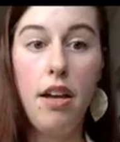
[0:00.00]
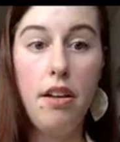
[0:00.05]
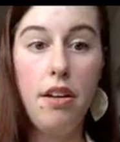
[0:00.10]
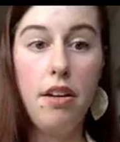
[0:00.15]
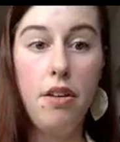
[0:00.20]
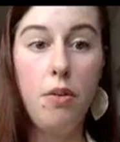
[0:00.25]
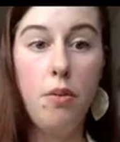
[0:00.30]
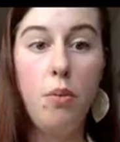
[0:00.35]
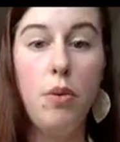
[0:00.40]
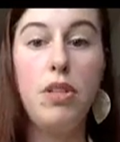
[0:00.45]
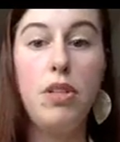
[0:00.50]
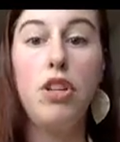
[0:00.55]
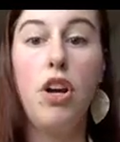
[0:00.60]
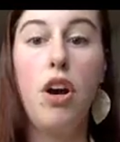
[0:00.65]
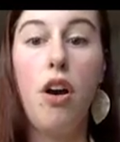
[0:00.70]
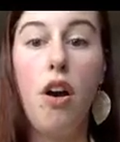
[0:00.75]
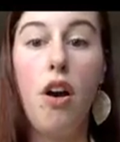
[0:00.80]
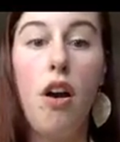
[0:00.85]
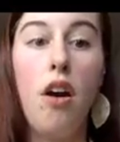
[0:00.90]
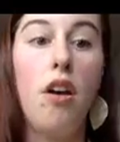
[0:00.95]
which
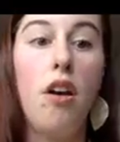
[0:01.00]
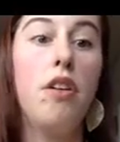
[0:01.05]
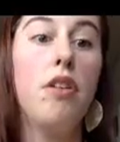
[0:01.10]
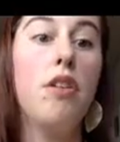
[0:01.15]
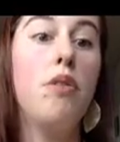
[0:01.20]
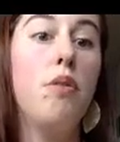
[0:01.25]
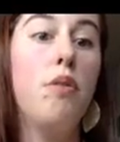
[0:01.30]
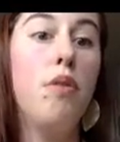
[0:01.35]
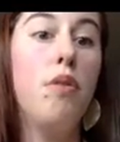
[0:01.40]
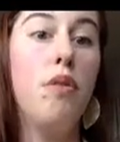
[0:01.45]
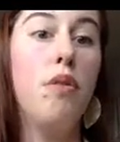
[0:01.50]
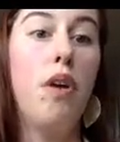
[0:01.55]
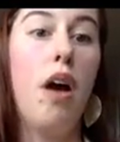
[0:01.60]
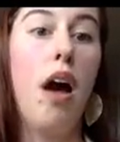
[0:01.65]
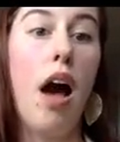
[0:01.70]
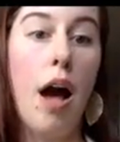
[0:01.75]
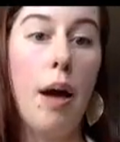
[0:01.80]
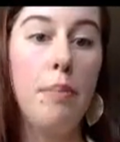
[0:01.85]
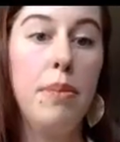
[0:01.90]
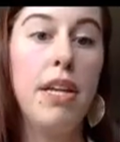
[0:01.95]
are our
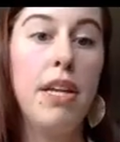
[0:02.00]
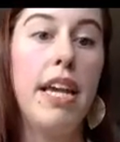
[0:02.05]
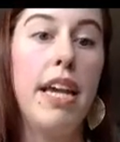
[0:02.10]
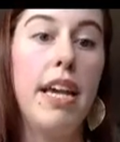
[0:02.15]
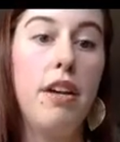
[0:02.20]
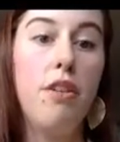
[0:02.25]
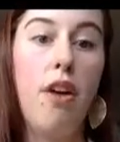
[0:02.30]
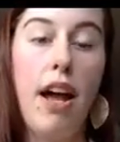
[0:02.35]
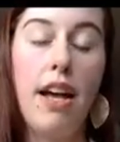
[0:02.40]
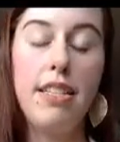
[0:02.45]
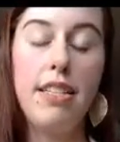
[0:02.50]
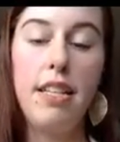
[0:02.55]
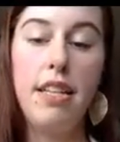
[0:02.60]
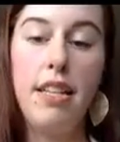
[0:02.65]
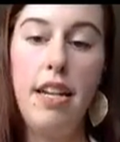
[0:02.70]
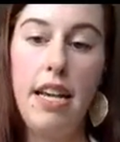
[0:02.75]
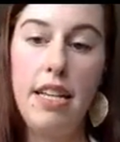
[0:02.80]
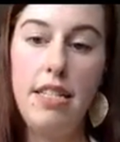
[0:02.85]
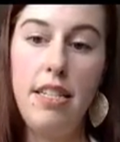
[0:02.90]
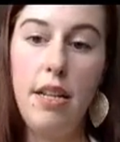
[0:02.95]
obligate
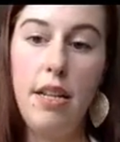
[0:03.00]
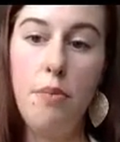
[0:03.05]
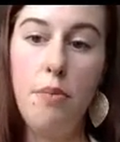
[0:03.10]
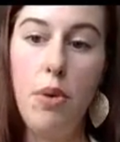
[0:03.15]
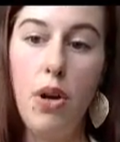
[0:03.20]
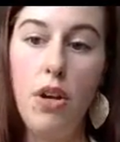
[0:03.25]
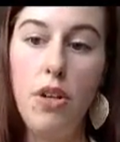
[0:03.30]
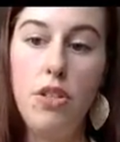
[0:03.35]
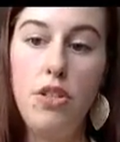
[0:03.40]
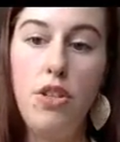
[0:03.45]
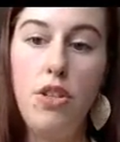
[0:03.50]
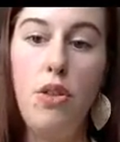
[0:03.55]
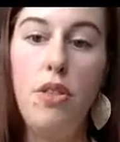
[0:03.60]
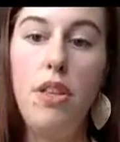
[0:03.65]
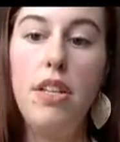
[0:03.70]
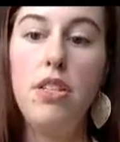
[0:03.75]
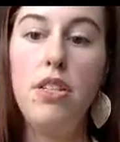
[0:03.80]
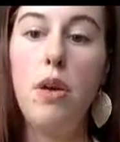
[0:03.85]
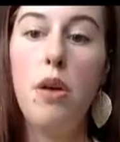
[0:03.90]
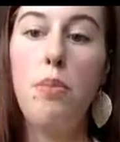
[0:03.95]
grassland nesting birds. So
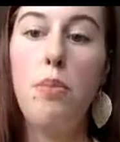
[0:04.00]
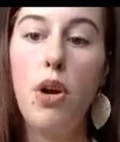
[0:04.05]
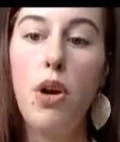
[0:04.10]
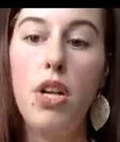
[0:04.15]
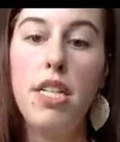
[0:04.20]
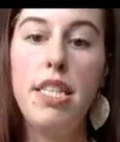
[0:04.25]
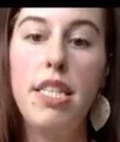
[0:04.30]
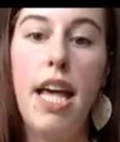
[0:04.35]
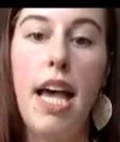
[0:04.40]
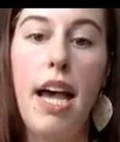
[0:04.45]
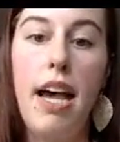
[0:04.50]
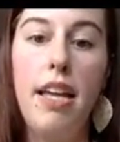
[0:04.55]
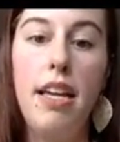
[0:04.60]
these are birds that